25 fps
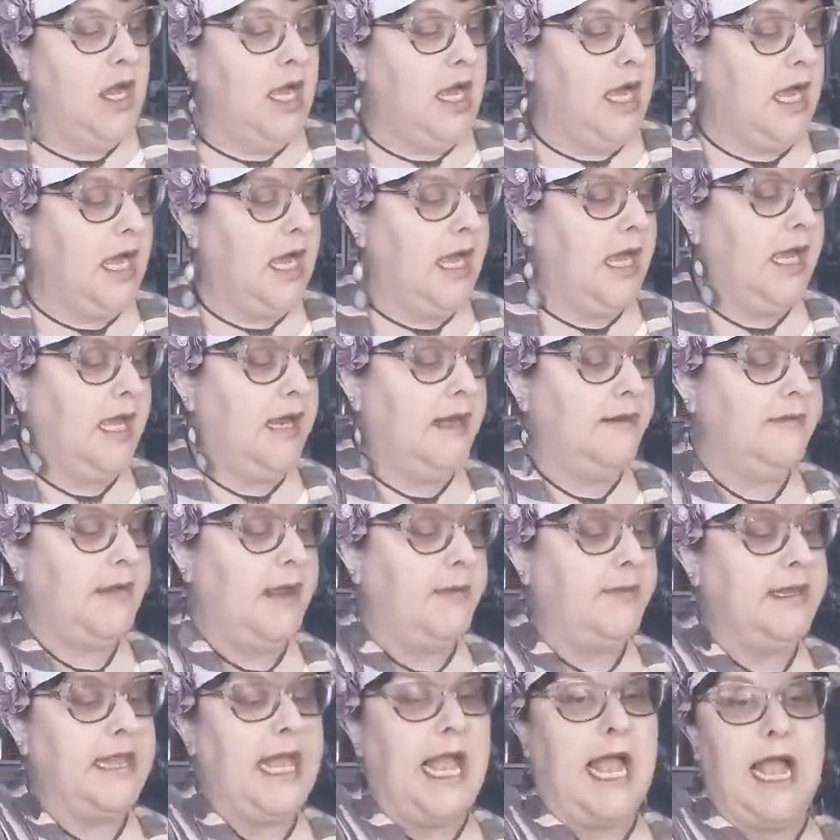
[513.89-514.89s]
on
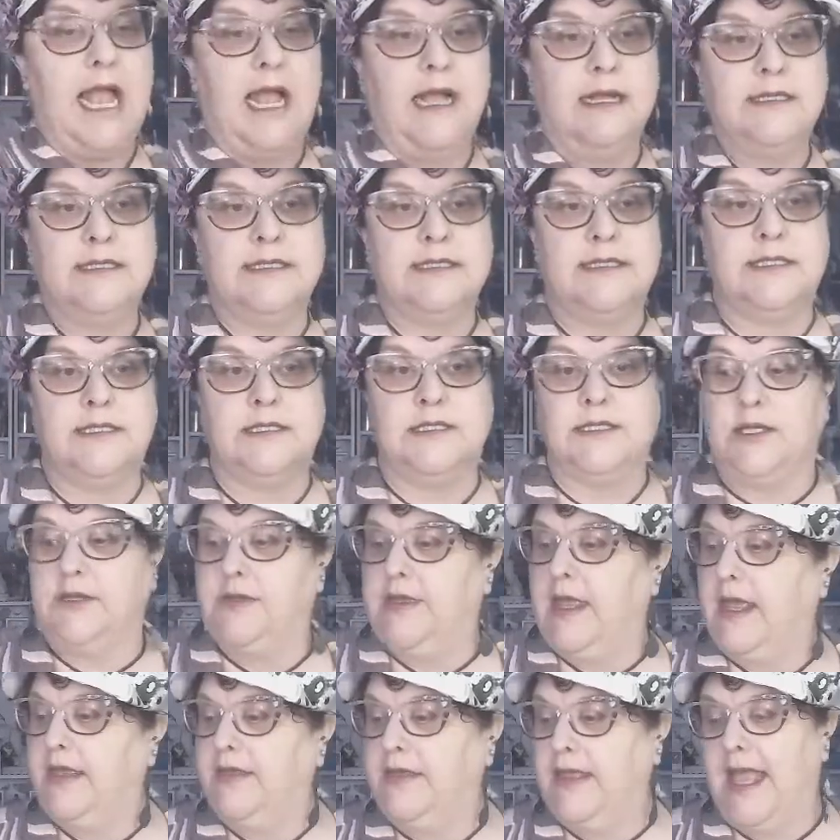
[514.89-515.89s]
my blocks so
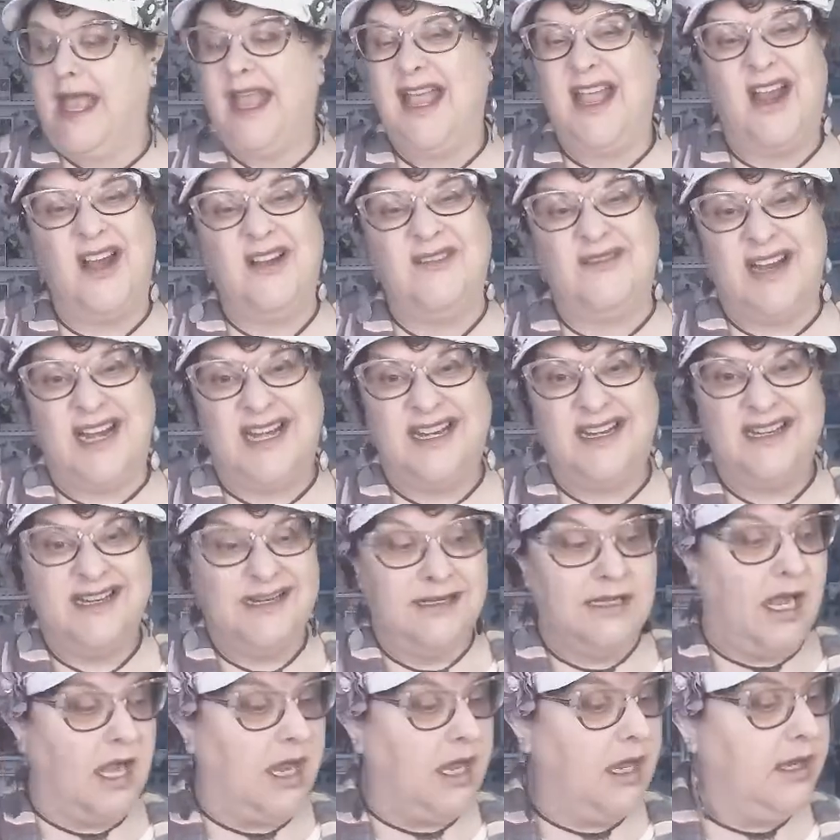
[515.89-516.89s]
that they are ready to
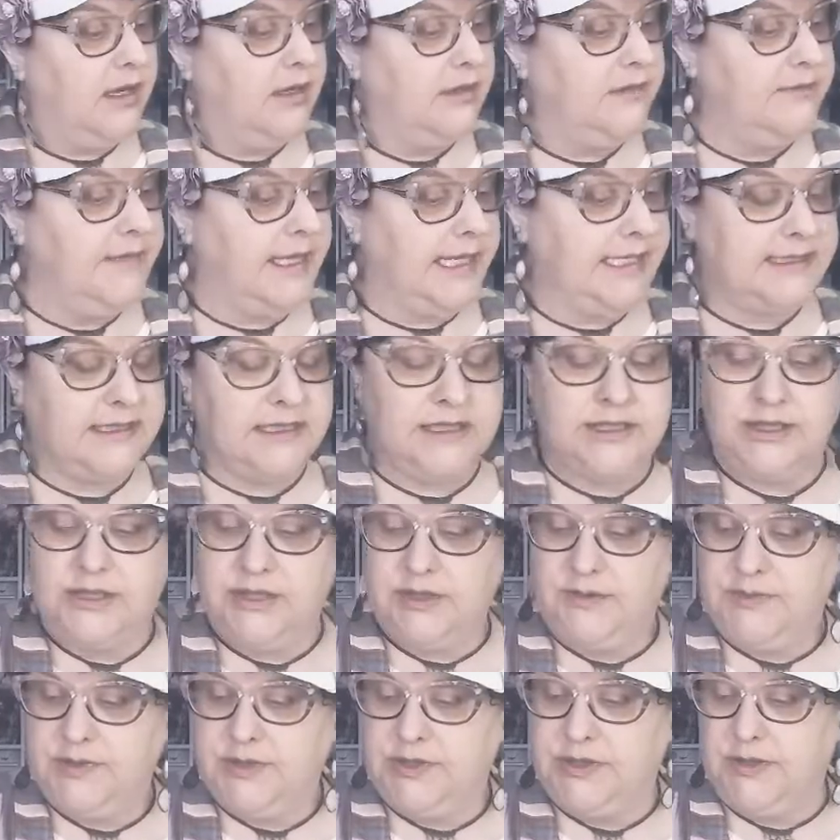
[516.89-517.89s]
go. Makes it
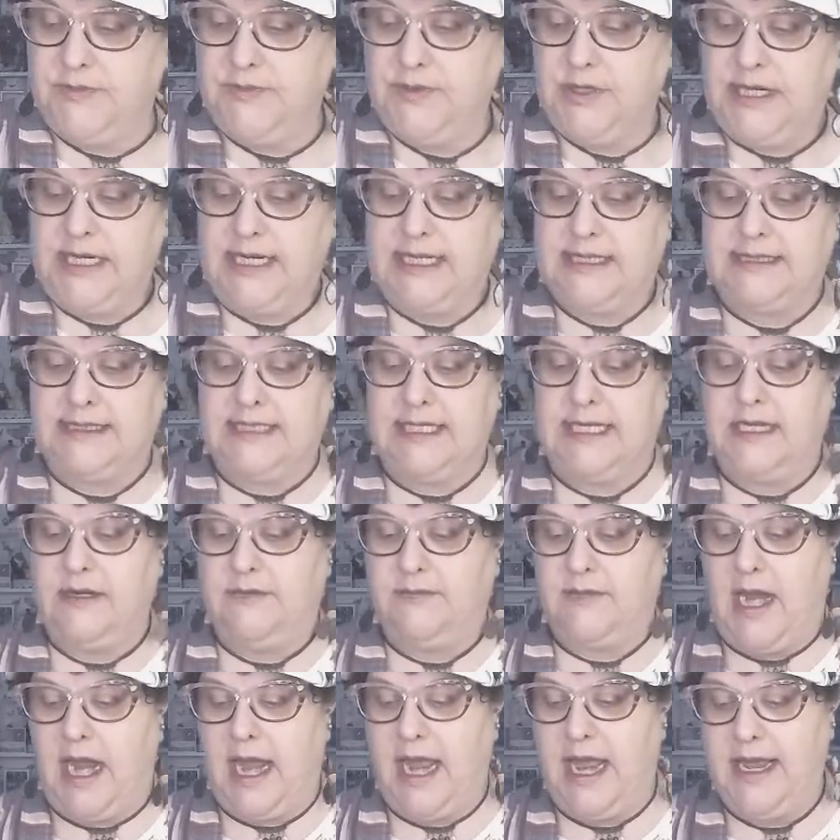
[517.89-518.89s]
super easy,
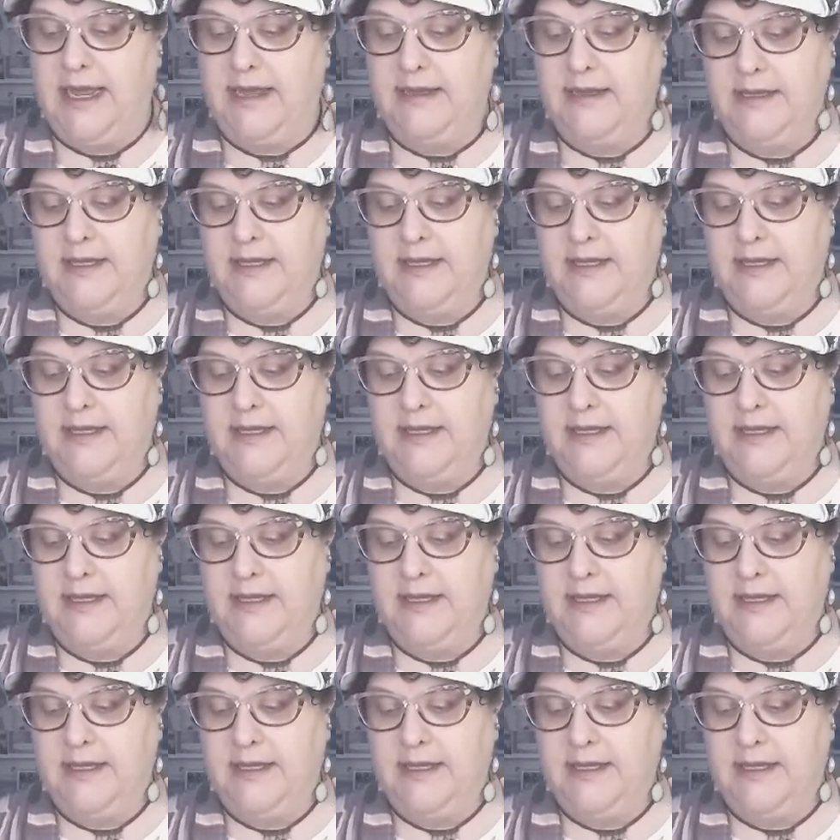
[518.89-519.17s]
right?